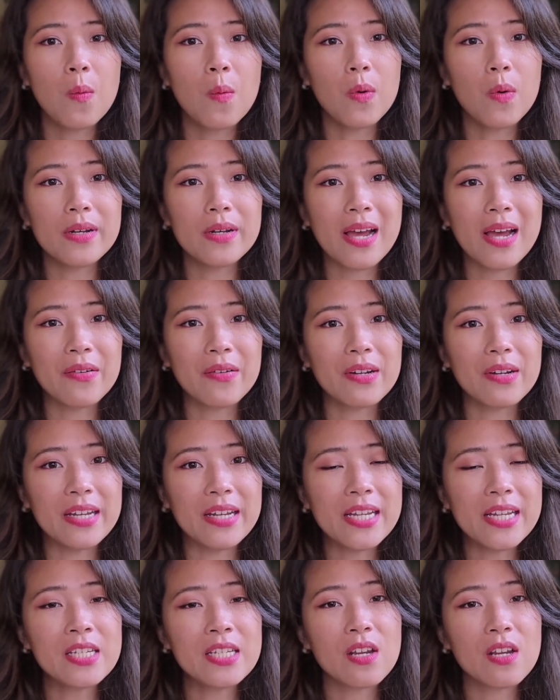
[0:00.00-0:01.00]
without the
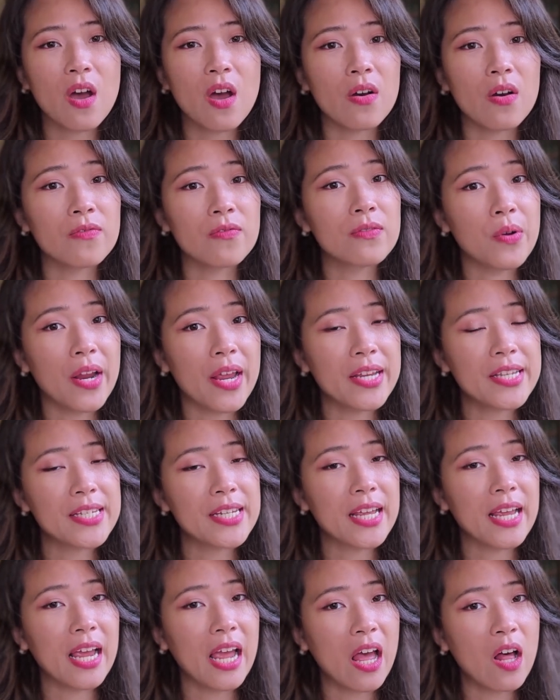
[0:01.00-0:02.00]
need of
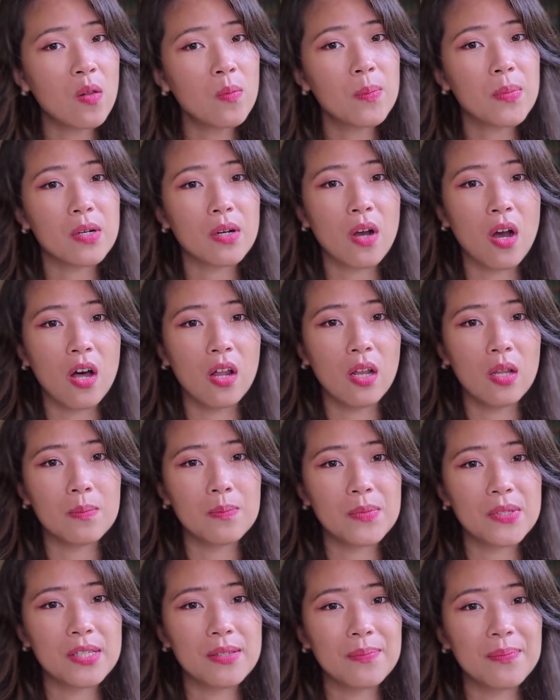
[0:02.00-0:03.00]
creating helper
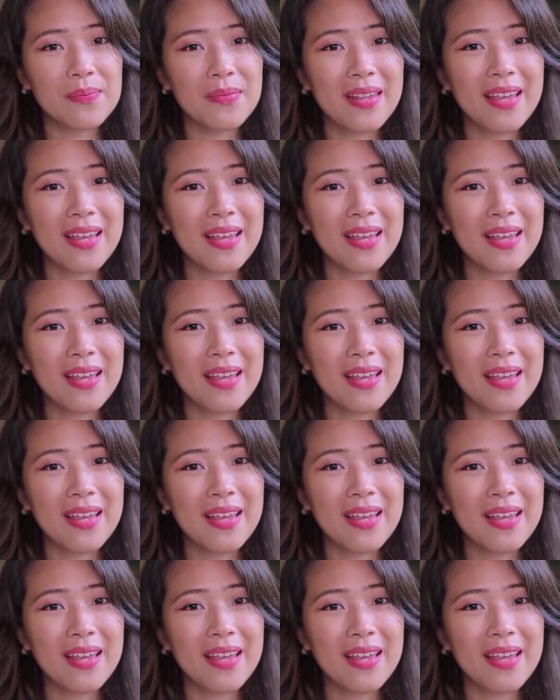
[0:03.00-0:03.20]
columns.